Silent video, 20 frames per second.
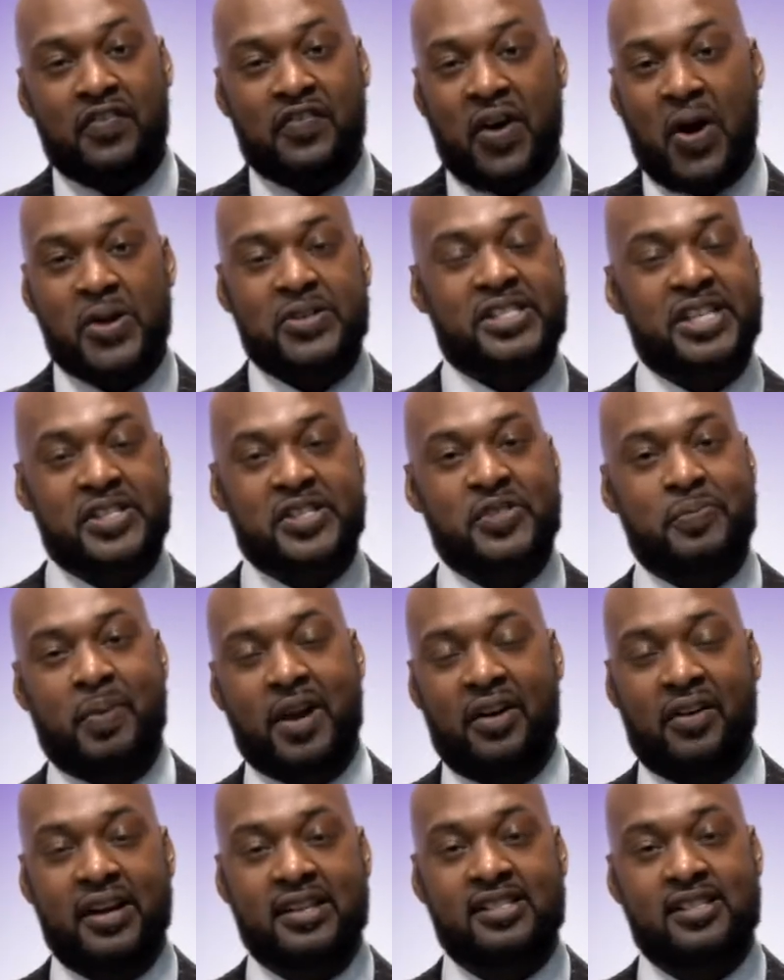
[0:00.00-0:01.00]
Falls
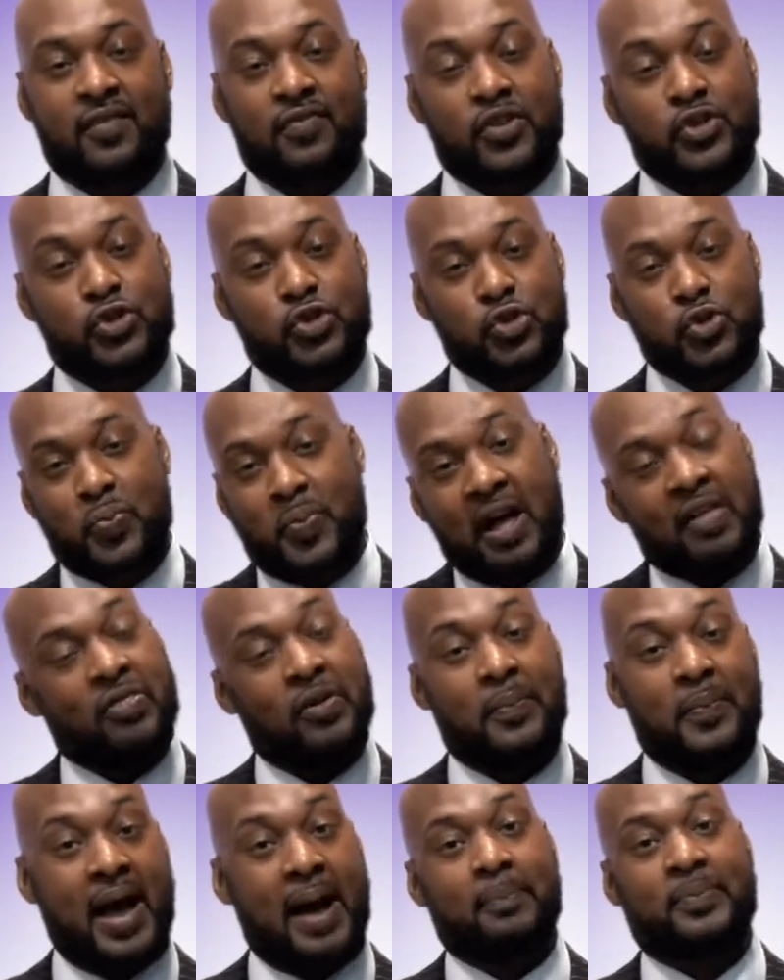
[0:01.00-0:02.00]
Experience of the True
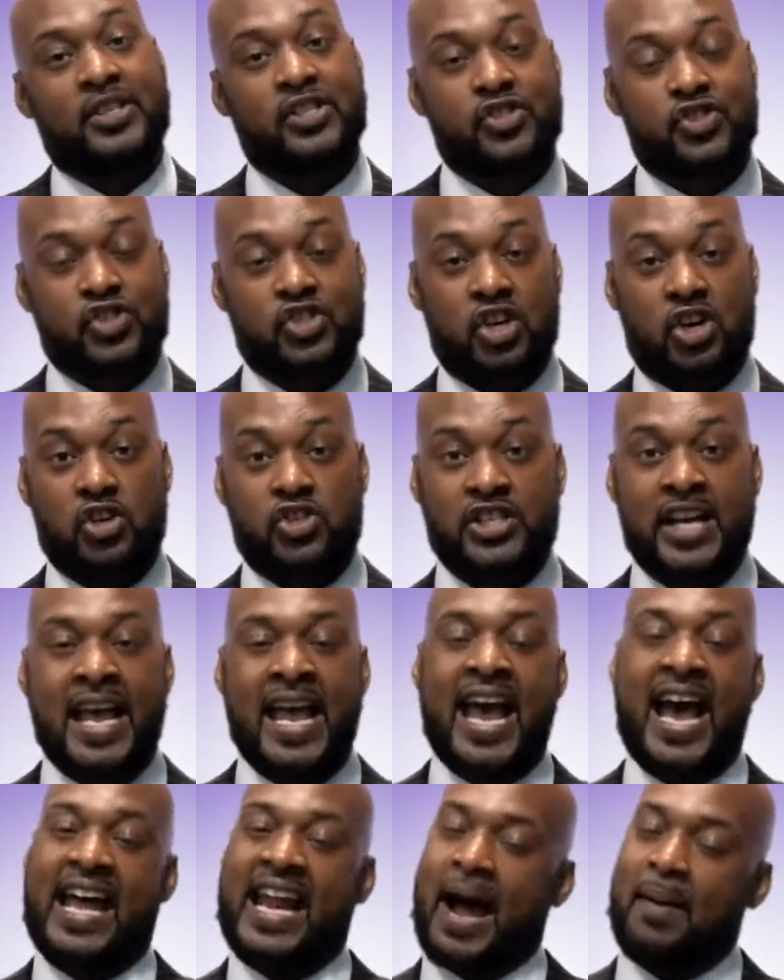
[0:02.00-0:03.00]
Bethel Baptist Church,
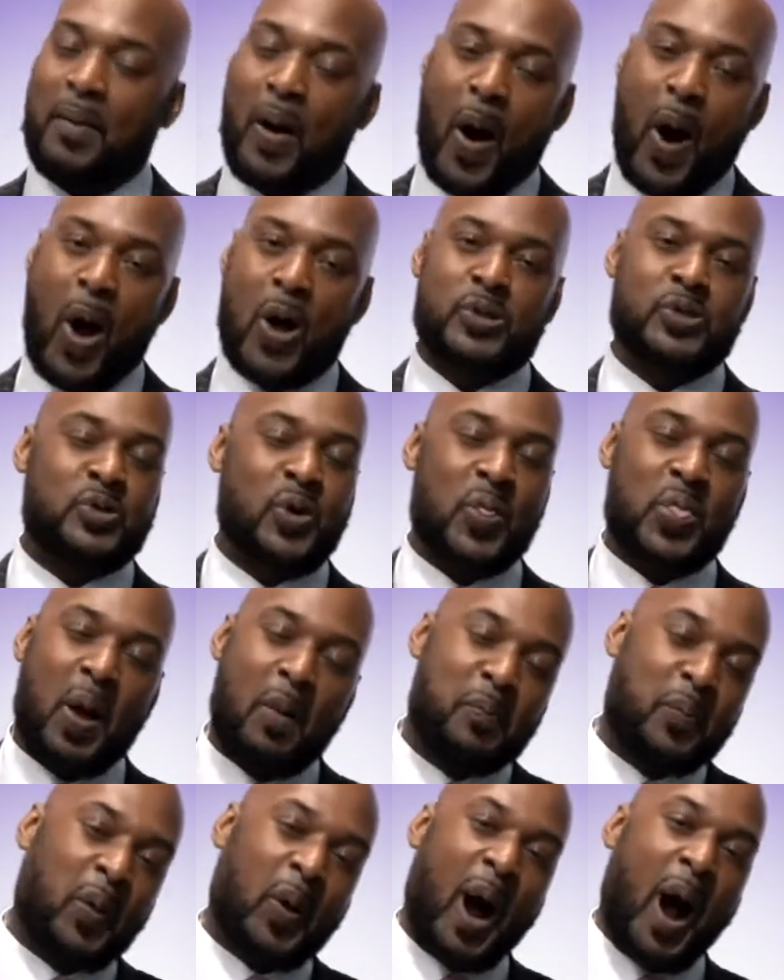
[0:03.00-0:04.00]
and I'm also
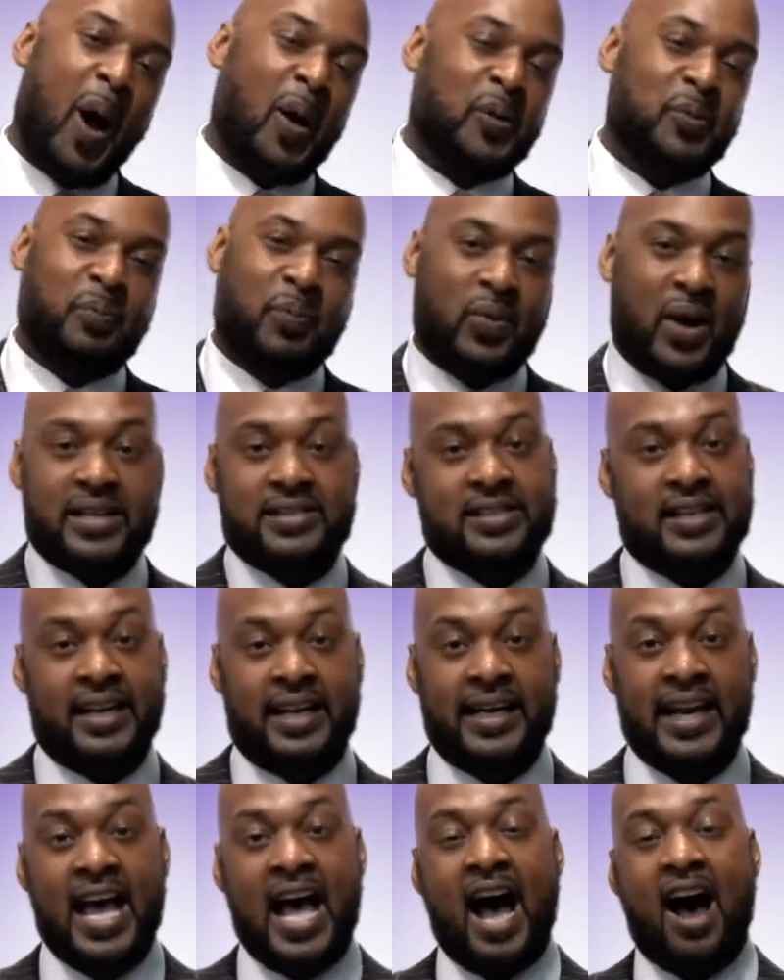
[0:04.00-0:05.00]
the proud
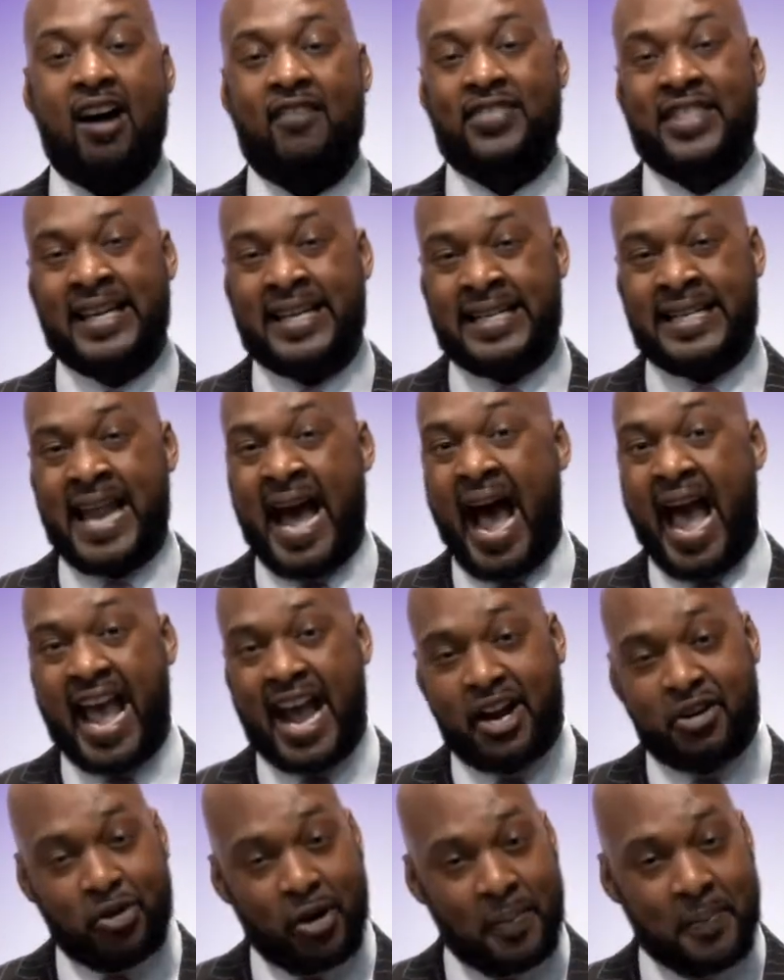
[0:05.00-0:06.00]
president of the
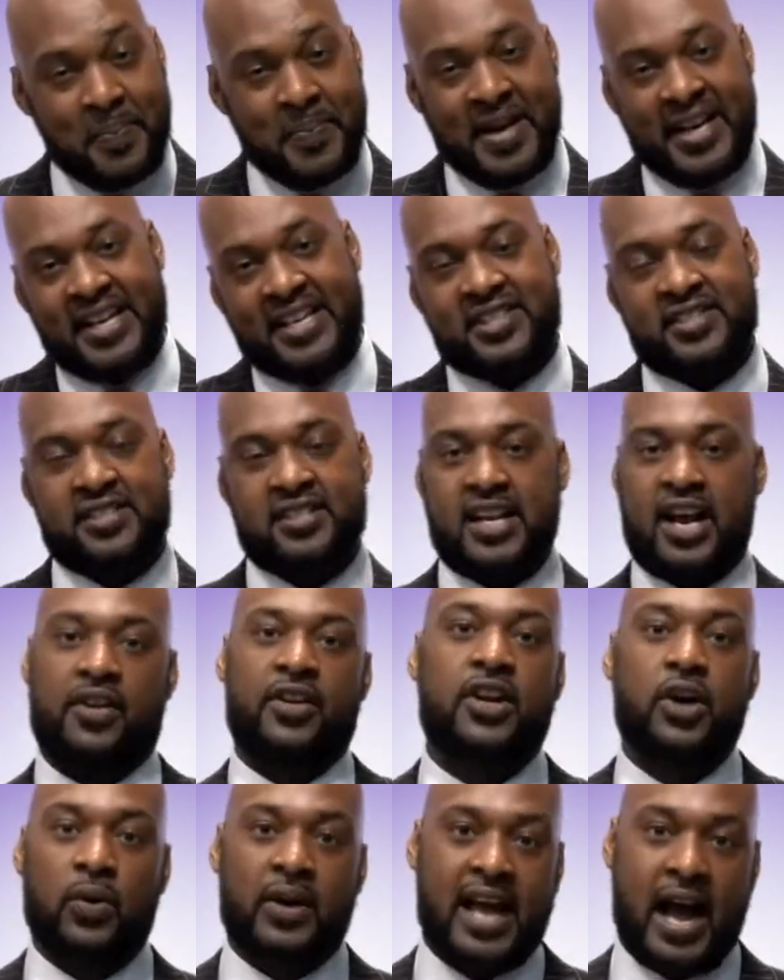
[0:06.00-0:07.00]
Niagara
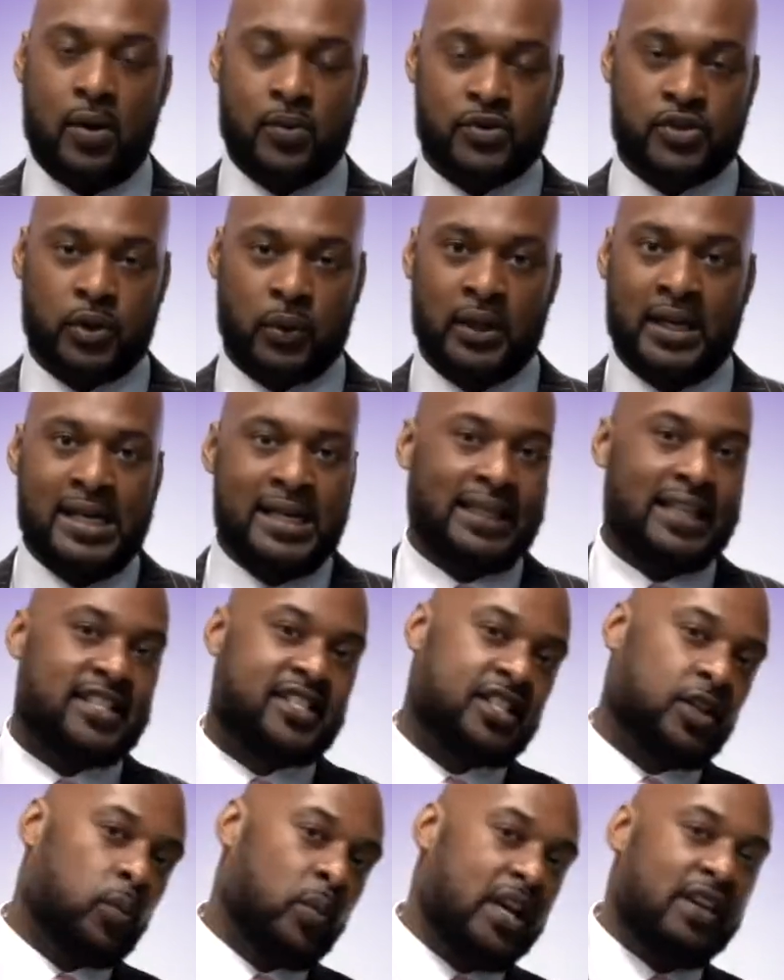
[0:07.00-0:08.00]
Ministerial Council.
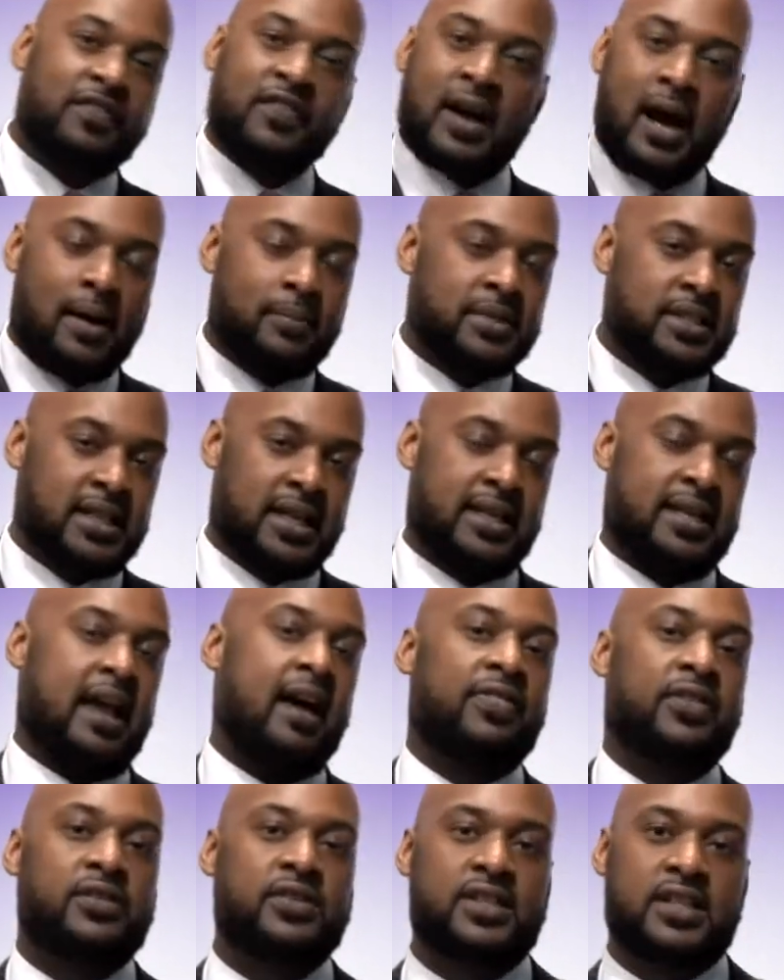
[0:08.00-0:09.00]
Listen, we've come
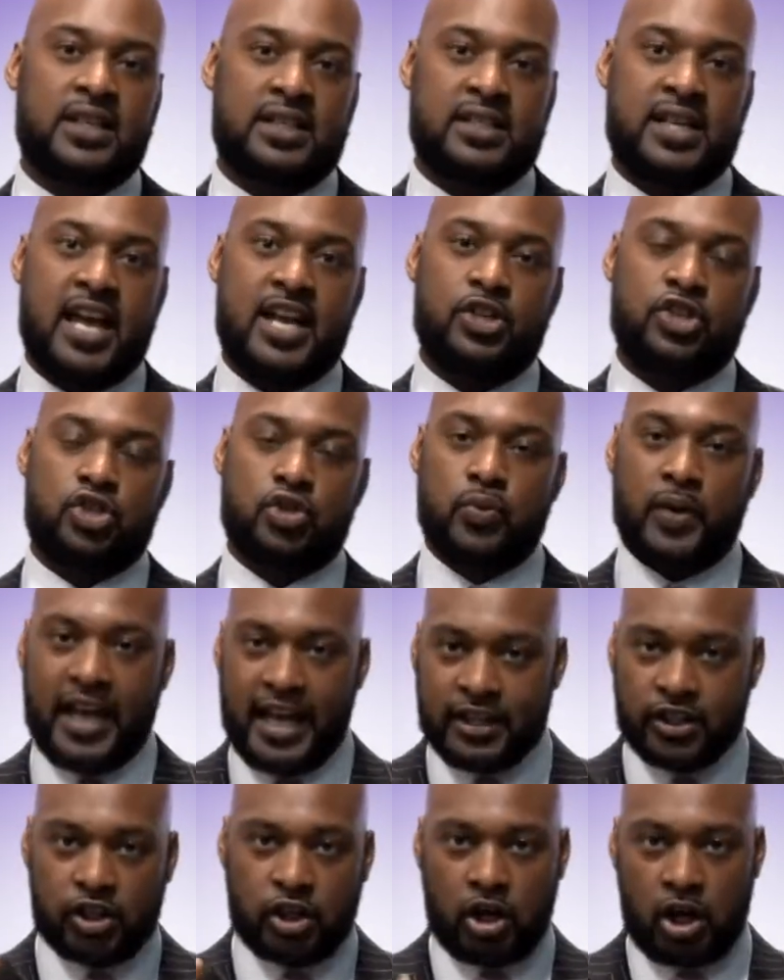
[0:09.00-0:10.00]
together today to
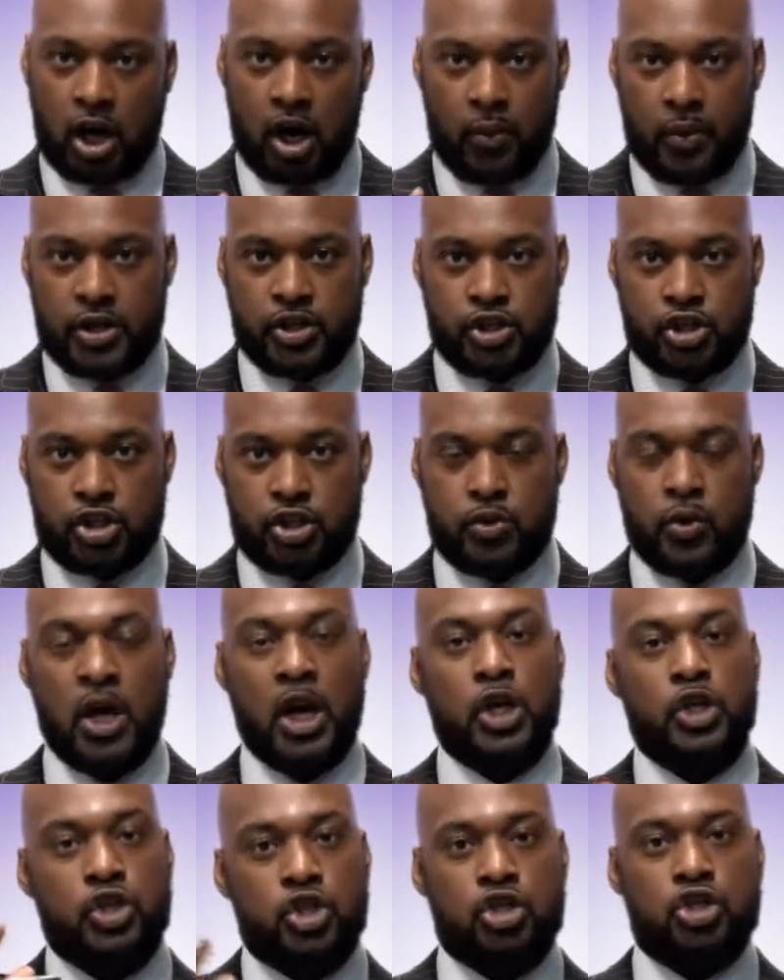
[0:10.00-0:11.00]
encourage you
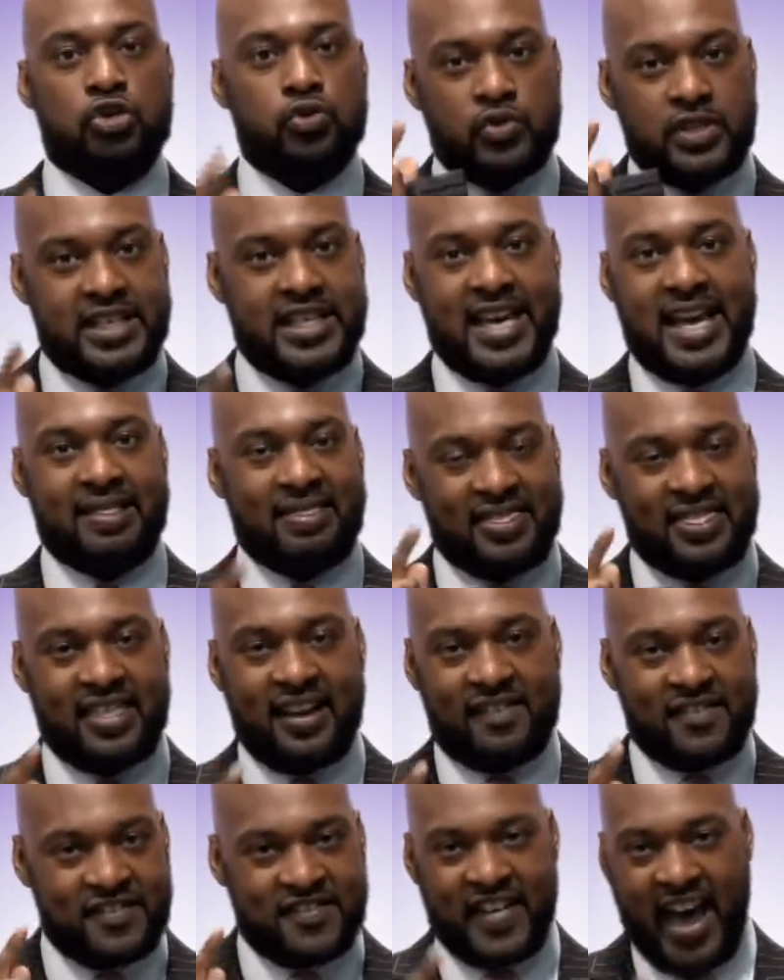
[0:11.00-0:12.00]
to get
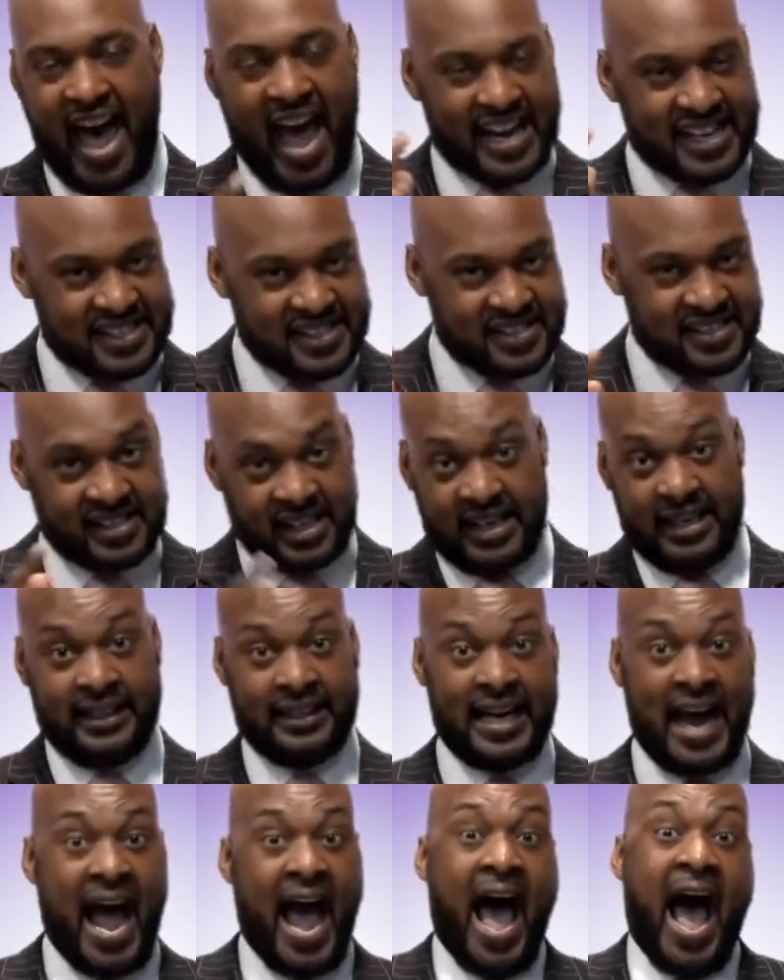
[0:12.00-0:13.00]
the
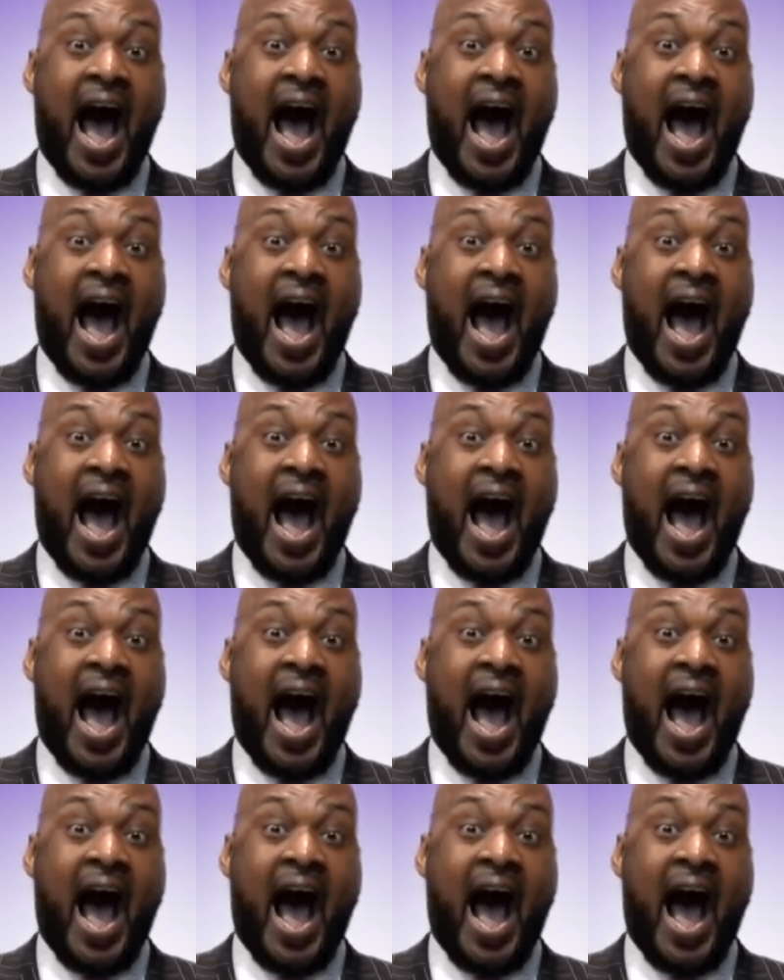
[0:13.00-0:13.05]
vaccine.